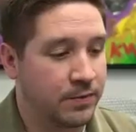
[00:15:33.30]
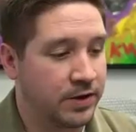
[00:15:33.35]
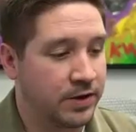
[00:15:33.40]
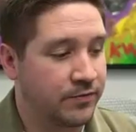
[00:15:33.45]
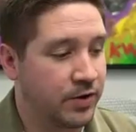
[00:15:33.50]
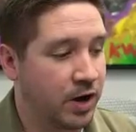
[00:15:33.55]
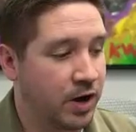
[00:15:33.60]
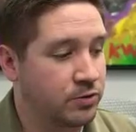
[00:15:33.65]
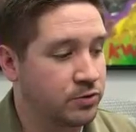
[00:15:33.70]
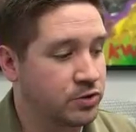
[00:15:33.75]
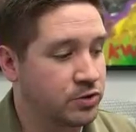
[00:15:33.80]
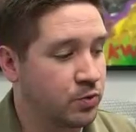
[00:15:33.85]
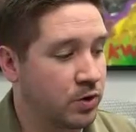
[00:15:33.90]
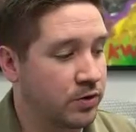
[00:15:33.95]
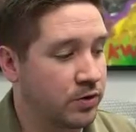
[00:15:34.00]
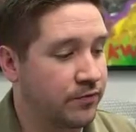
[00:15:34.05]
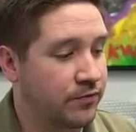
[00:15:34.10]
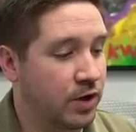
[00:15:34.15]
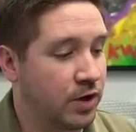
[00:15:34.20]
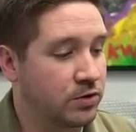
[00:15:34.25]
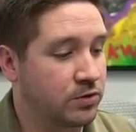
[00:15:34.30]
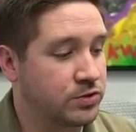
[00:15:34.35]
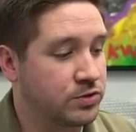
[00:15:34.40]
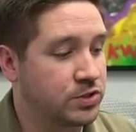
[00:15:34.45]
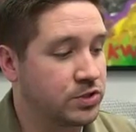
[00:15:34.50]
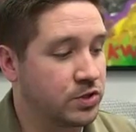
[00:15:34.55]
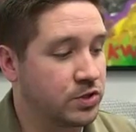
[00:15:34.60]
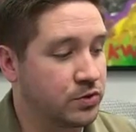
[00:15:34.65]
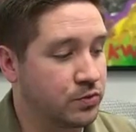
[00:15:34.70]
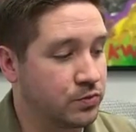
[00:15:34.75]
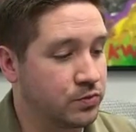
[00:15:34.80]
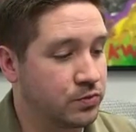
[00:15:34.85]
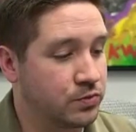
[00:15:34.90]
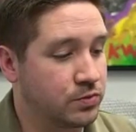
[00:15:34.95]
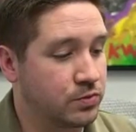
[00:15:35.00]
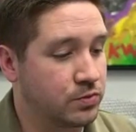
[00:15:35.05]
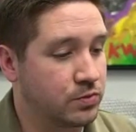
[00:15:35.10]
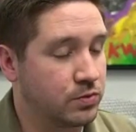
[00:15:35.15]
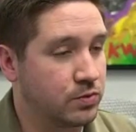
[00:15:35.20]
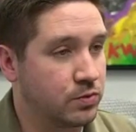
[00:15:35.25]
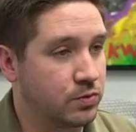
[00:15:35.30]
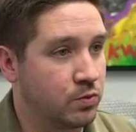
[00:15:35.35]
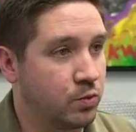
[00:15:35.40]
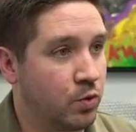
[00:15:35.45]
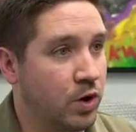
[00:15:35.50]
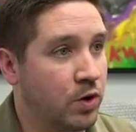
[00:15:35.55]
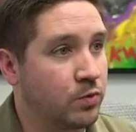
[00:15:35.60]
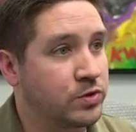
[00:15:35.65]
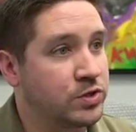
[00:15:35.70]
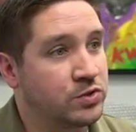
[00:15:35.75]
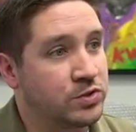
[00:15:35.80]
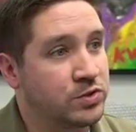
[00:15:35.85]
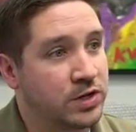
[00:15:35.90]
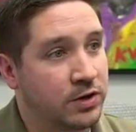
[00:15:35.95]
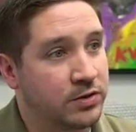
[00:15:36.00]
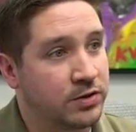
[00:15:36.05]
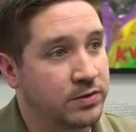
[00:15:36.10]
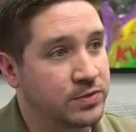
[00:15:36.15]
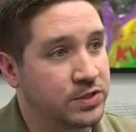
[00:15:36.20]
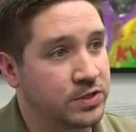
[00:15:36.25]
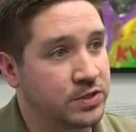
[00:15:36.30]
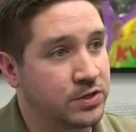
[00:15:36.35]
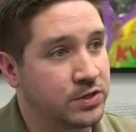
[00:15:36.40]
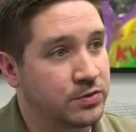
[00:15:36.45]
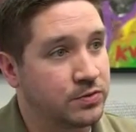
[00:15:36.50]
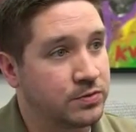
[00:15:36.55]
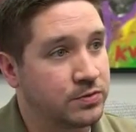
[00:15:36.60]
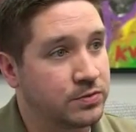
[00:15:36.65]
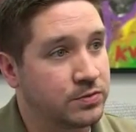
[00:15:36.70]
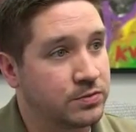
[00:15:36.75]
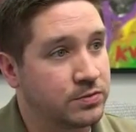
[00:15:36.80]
If others want to follow suit, what would you tell them to do?